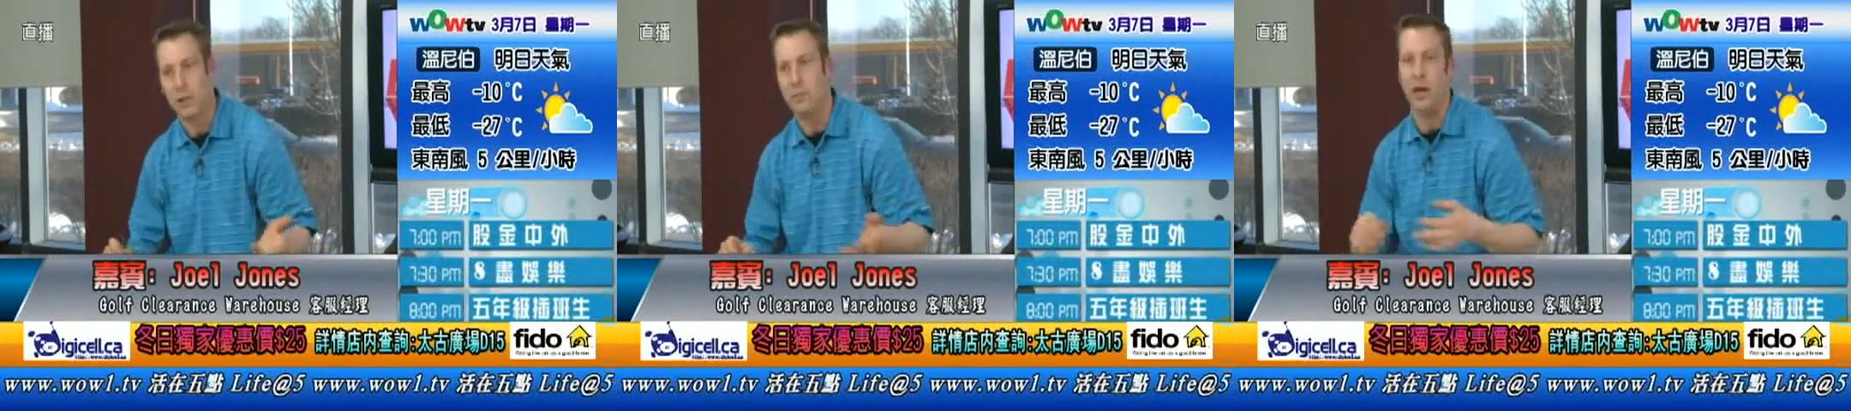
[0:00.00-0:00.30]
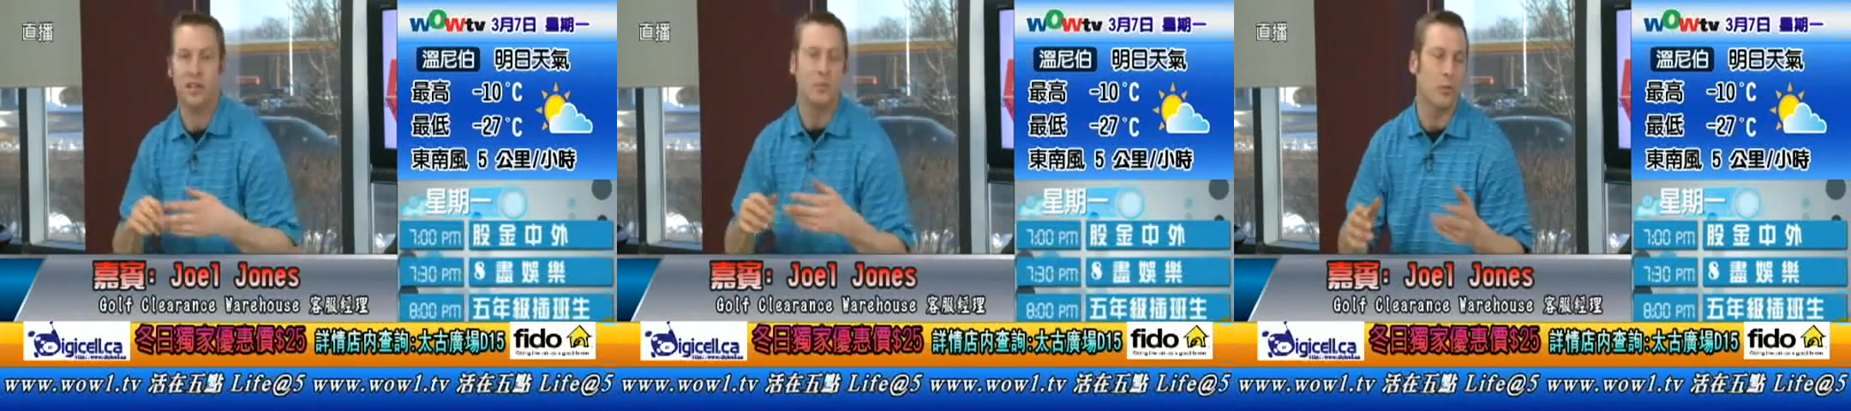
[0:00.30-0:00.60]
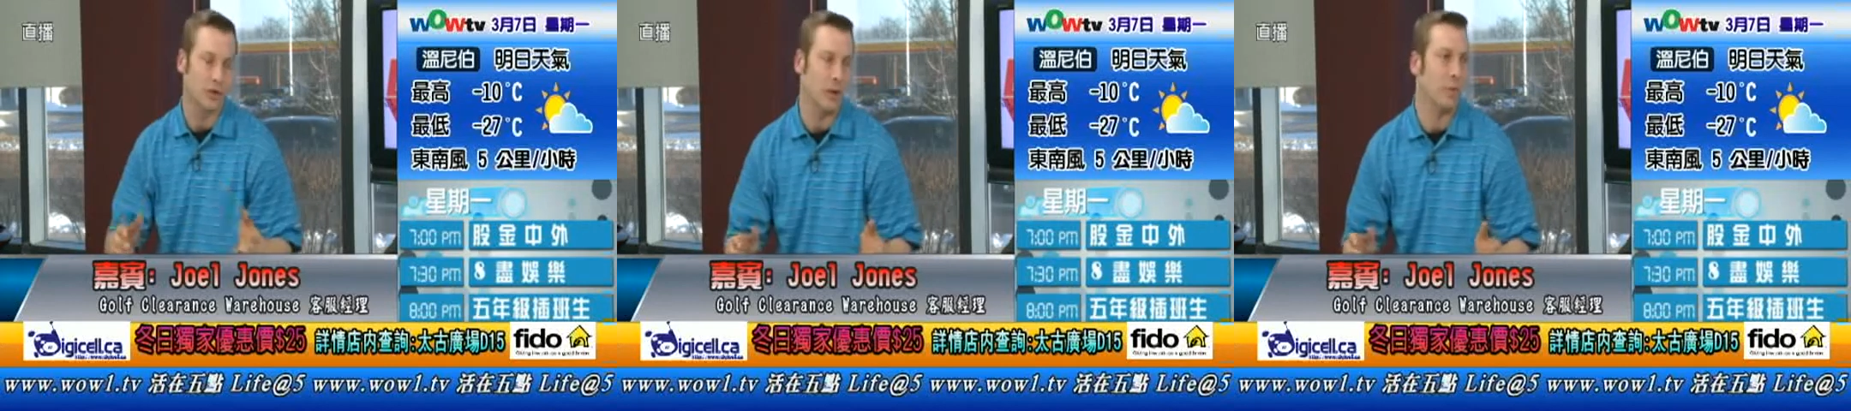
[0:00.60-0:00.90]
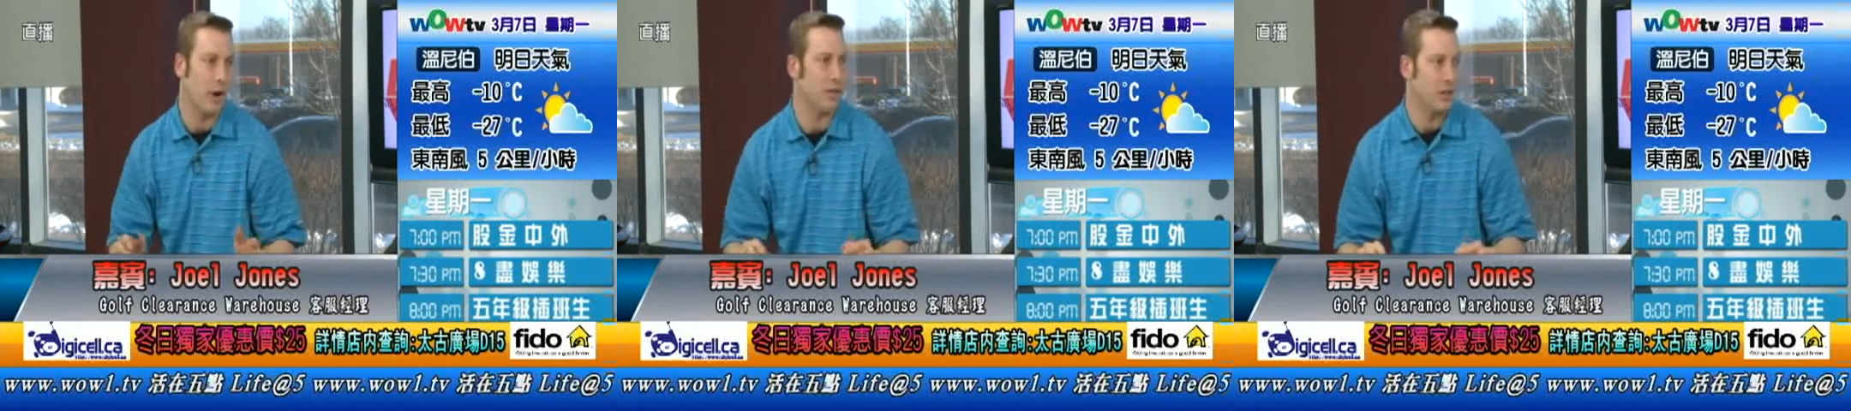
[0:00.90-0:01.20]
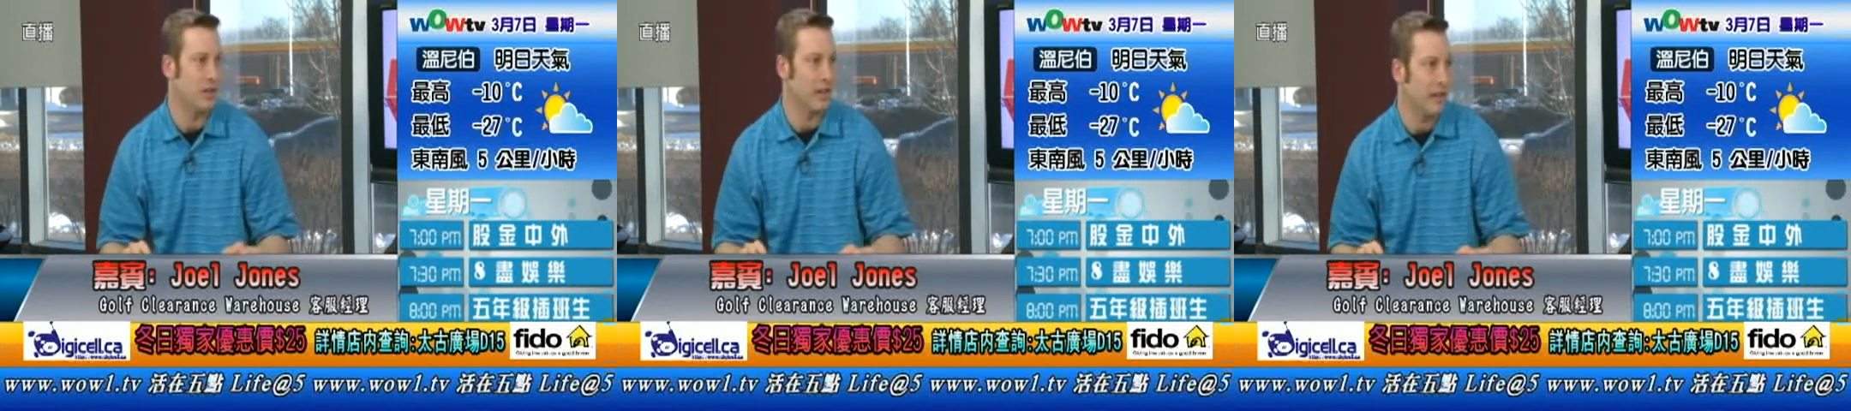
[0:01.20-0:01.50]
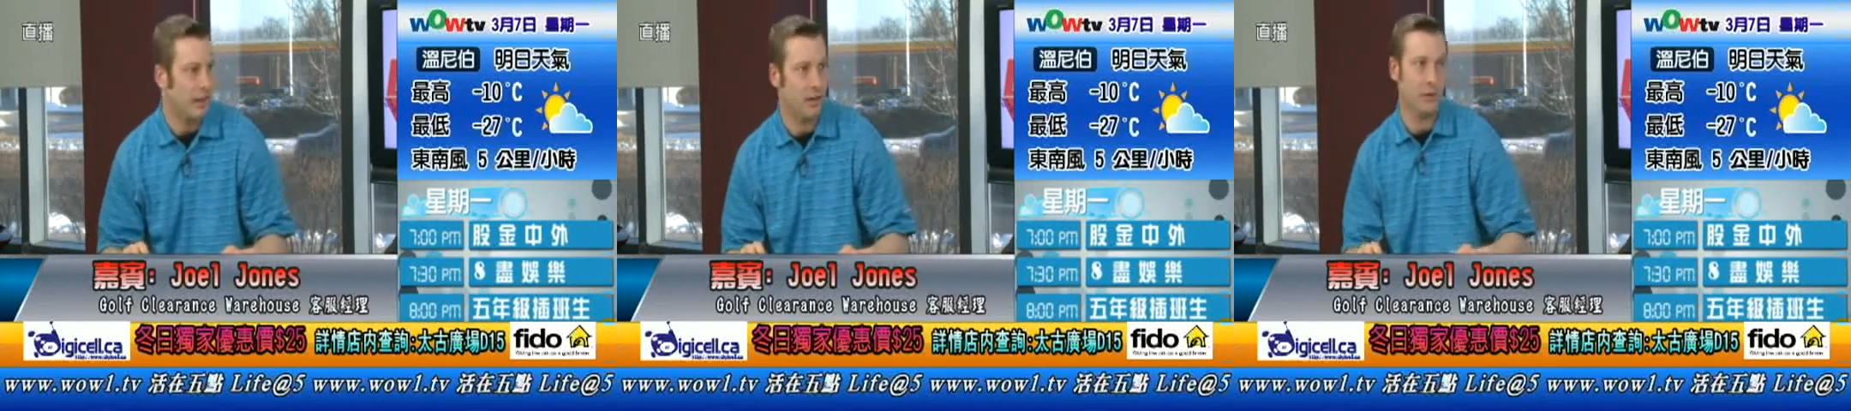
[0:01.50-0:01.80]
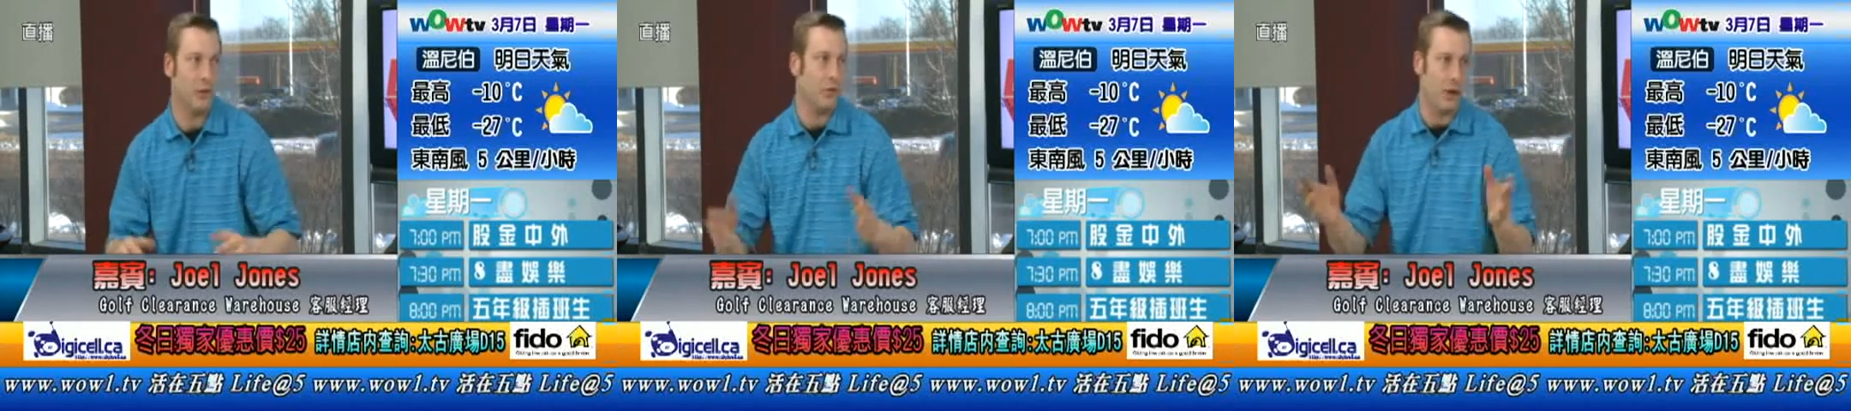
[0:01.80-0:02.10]
But it's mostly a preference thing, and
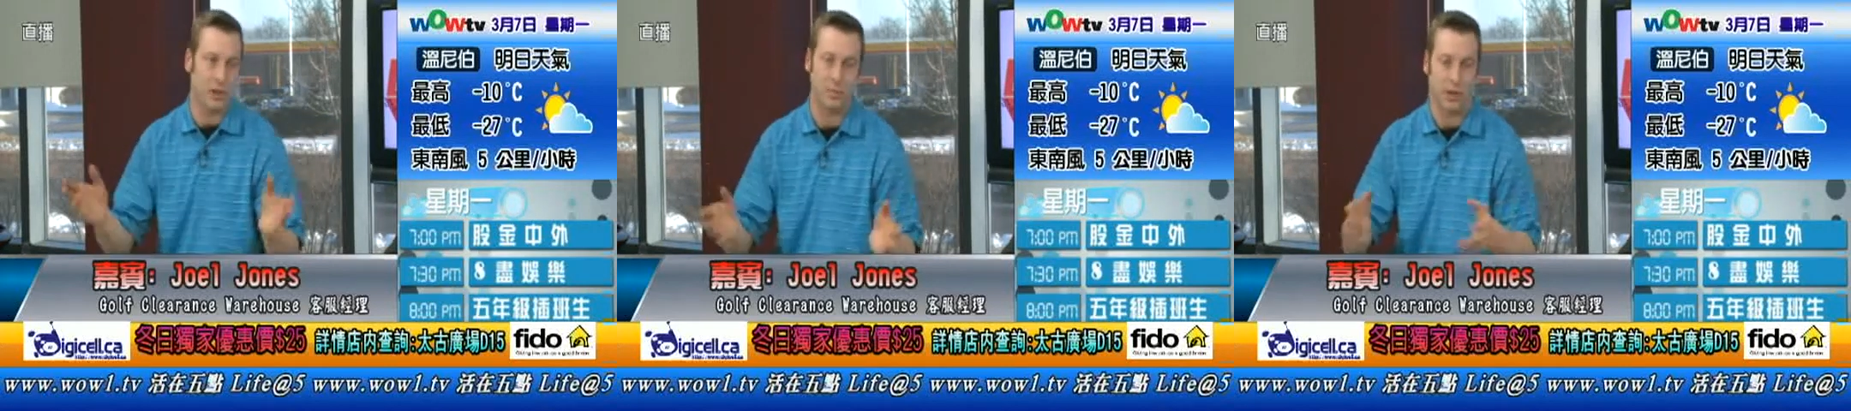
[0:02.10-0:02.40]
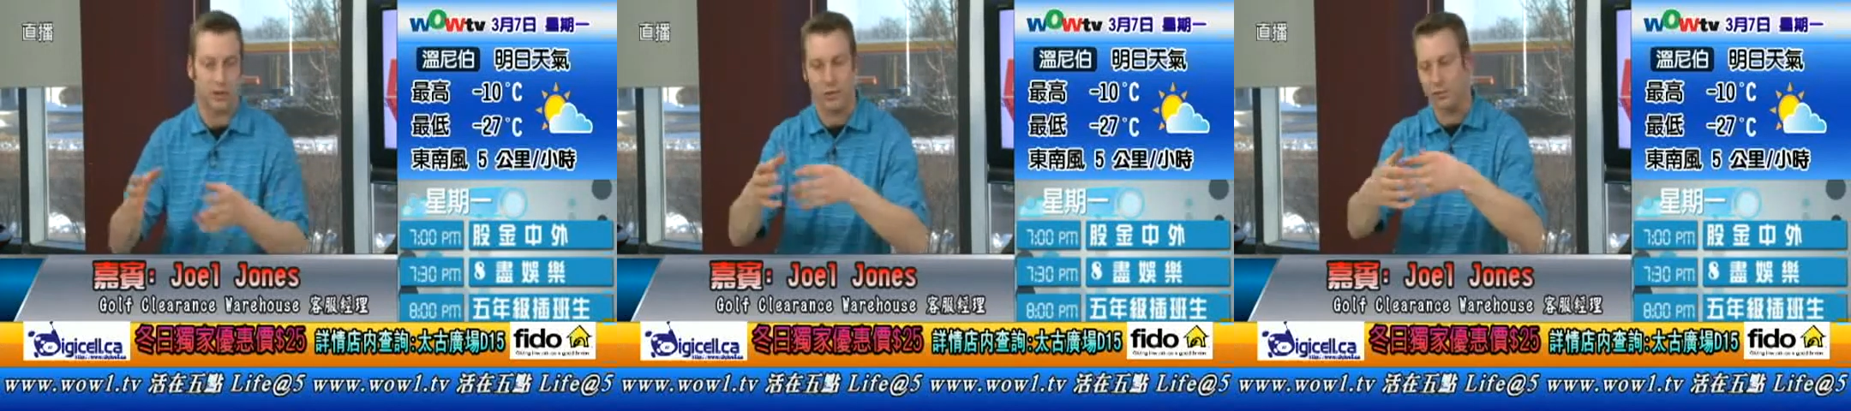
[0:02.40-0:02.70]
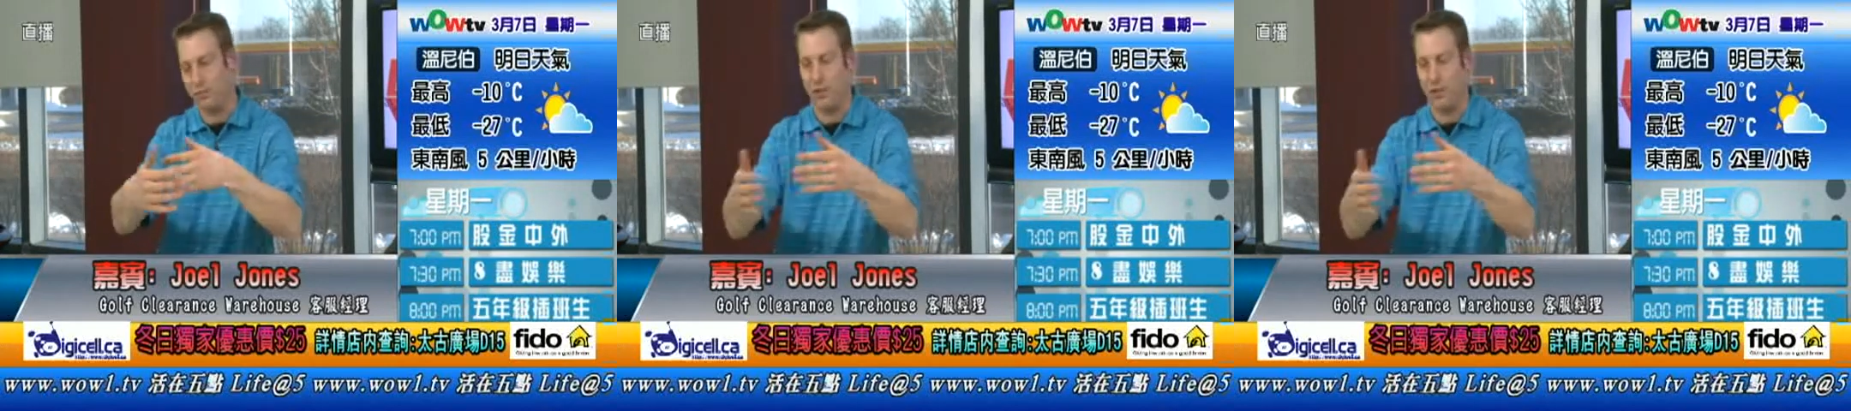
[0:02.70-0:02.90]
if you've got a special